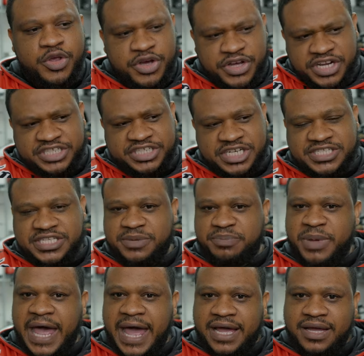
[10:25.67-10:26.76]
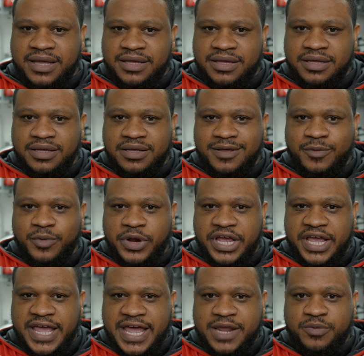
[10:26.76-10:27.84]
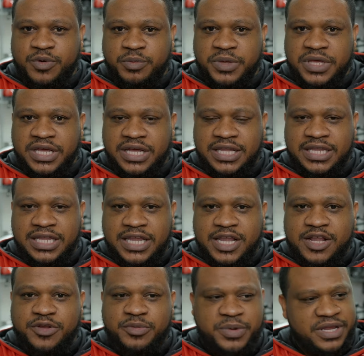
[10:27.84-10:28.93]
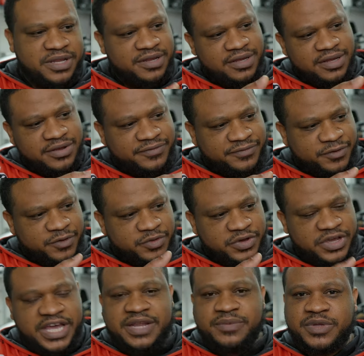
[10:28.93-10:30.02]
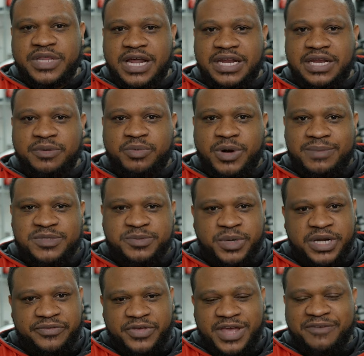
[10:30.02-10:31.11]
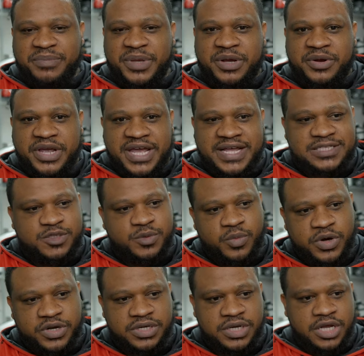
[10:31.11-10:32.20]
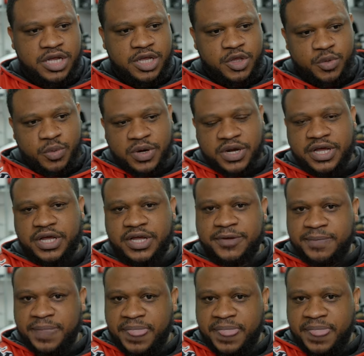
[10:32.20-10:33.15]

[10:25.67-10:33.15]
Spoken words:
you could adjust it back where your hand will be a little bit further in without any problems. But if you have bigger hands, you wanna